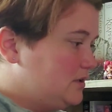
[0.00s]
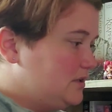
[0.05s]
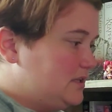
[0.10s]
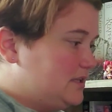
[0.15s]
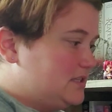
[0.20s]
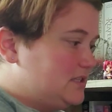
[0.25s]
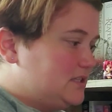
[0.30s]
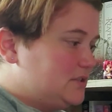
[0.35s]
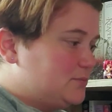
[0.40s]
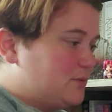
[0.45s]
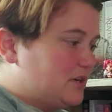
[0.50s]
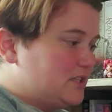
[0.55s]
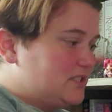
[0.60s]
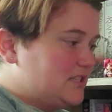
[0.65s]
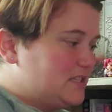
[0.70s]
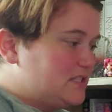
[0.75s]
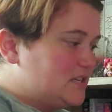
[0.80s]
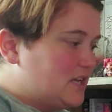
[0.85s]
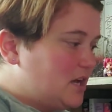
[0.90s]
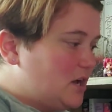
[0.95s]
this is where it
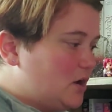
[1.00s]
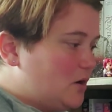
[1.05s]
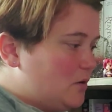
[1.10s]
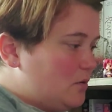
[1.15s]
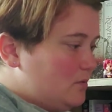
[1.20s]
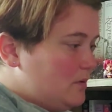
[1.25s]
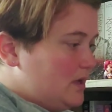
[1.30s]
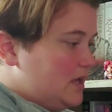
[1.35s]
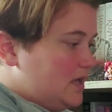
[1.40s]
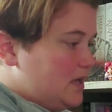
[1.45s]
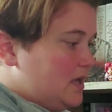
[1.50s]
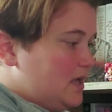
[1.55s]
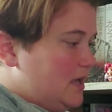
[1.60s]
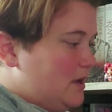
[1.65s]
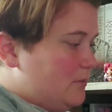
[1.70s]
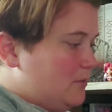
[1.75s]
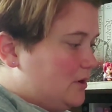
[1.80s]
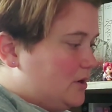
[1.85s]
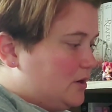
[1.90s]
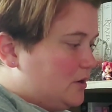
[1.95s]
says go.
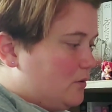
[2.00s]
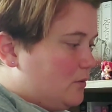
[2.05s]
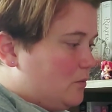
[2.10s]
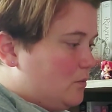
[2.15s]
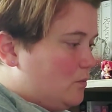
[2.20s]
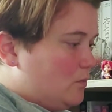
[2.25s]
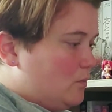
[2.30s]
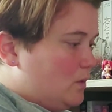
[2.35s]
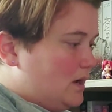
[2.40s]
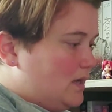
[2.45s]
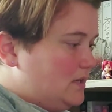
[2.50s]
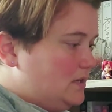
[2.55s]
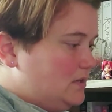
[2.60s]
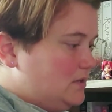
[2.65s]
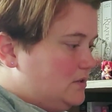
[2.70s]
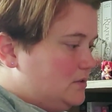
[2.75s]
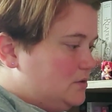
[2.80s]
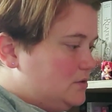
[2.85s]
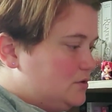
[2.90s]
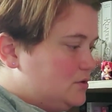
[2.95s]
We're going to go 1,
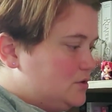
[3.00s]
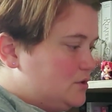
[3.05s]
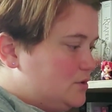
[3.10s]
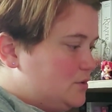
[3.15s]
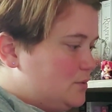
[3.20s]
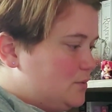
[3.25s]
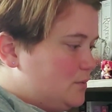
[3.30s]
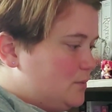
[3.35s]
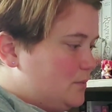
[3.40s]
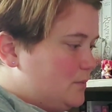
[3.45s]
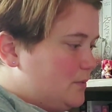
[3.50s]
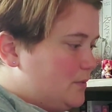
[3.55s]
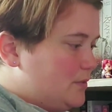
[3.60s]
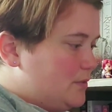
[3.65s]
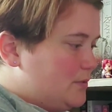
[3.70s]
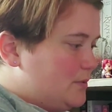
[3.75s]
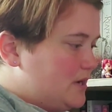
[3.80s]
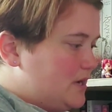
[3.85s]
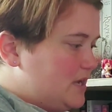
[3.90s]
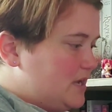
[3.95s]
2,
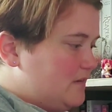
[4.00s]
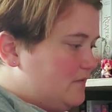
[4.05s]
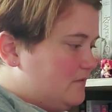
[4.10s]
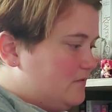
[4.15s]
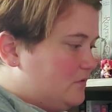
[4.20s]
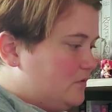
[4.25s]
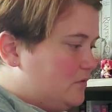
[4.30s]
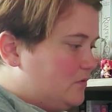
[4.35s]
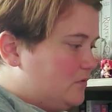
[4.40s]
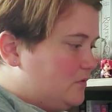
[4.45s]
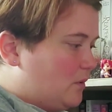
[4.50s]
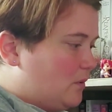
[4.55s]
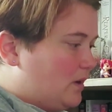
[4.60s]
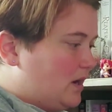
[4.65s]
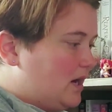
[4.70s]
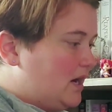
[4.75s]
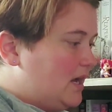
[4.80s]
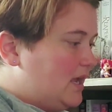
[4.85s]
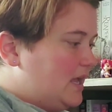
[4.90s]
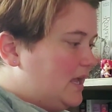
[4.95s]
3,
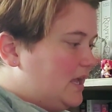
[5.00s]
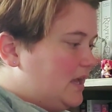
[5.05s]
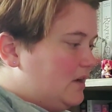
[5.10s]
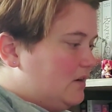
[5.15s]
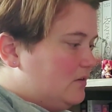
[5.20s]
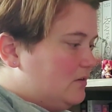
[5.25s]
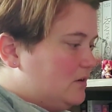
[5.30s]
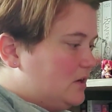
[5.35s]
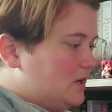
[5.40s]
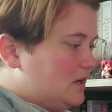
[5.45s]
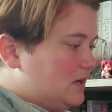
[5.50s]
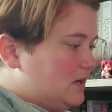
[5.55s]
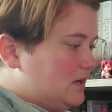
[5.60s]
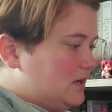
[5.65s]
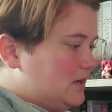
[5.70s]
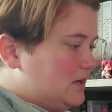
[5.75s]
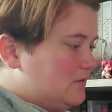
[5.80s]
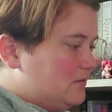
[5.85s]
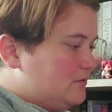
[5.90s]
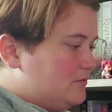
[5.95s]
4.
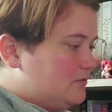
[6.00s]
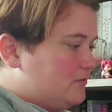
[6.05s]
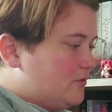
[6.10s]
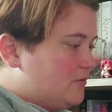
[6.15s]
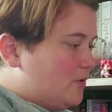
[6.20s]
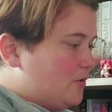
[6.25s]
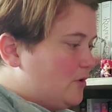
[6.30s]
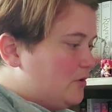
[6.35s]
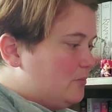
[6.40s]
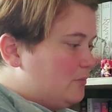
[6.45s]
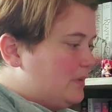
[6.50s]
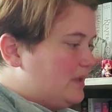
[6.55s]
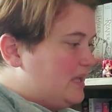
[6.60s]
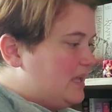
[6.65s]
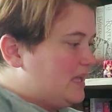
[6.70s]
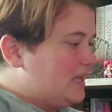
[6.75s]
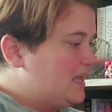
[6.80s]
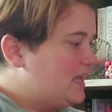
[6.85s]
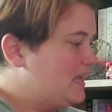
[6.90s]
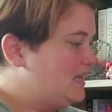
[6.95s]
4
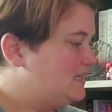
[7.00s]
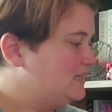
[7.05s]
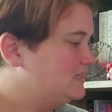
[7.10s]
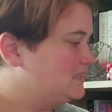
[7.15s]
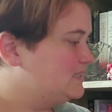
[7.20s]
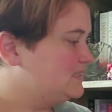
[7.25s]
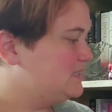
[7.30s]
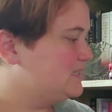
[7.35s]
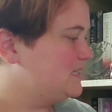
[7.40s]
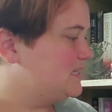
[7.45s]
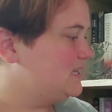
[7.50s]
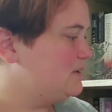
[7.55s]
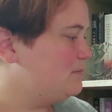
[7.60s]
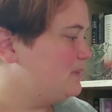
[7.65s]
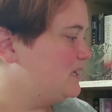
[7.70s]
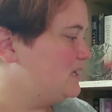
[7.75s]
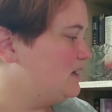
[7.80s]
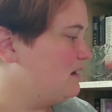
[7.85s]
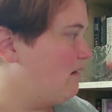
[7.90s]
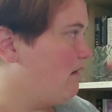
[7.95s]
being a
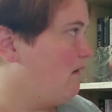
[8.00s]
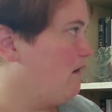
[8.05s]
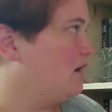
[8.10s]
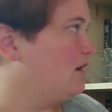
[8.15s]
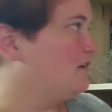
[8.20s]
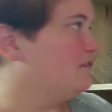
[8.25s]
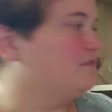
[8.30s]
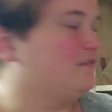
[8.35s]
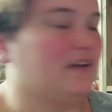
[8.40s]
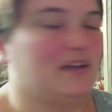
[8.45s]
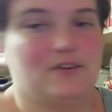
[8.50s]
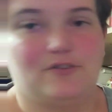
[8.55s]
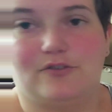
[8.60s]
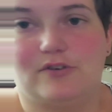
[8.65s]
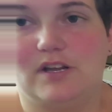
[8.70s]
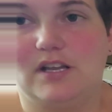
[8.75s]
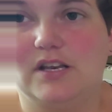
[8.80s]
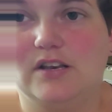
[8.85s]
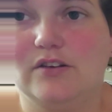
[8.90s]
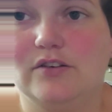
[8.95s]
TBR
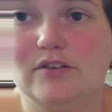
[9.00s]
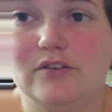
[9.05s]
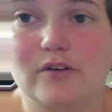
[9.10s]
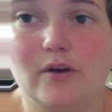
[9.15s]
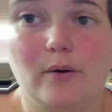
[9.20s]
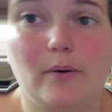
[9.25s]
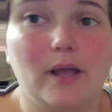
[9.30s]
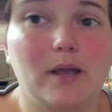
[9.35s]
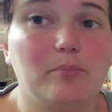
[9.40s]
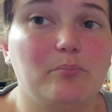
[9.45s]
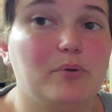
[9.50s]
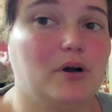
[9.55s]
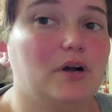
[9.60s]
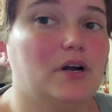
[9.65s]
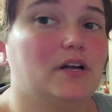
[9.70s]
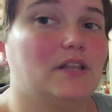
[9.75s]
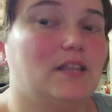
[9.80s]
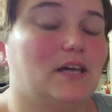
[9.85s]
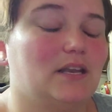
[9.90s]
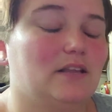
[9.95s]
veteran. So a
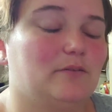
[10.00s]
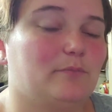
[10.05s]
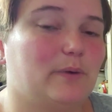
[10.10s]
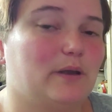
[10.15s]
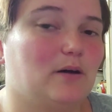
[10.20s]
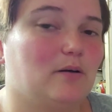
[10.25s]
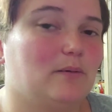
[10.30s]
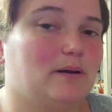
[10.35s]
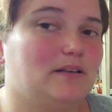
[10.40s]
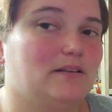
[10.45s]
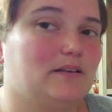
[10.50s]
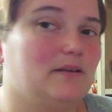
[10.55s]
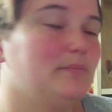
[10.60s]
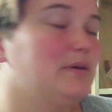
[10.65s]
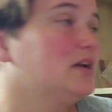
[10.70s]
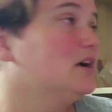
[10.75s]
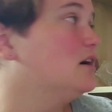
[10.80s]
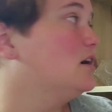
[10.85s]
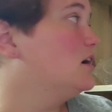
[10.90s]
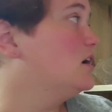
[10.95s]
book that has been on my
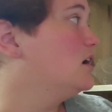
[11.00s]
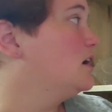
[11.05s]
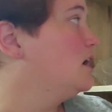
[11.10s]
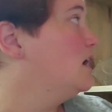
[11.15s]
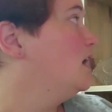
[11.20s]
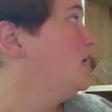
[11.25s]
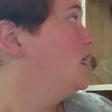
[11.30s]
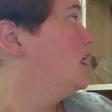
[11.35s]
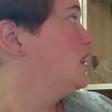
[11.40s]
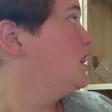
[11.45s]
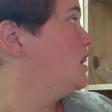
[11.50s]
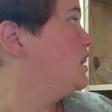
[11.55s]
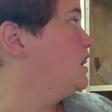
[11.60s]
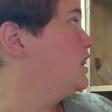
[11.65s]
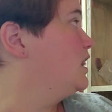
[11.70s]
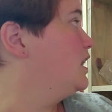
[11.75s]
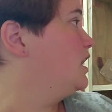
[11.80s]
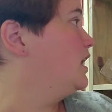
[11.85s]
TBR the